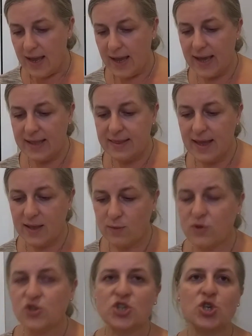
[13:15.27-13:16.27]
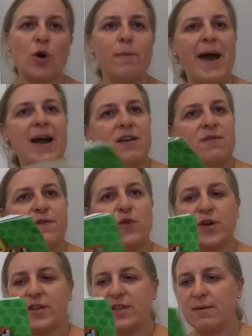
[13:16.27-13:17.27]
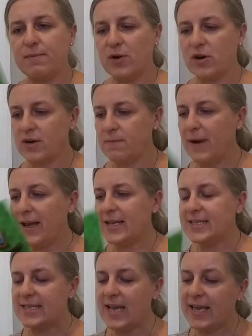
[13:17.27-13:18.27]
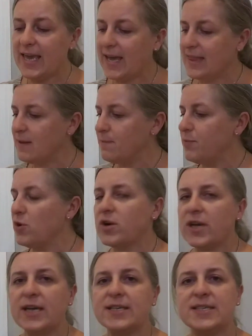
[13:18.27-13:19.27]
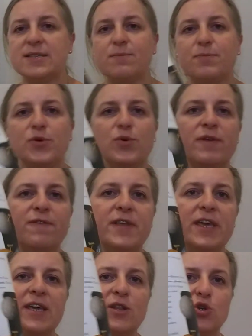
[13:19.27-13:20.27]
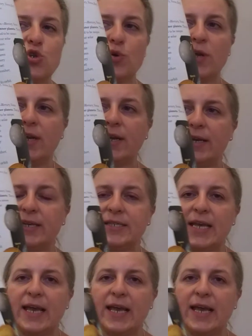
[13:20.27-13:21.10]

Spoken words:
And then we'll just go back and forth in the book. But it's, again, the book is beautifully illustrated.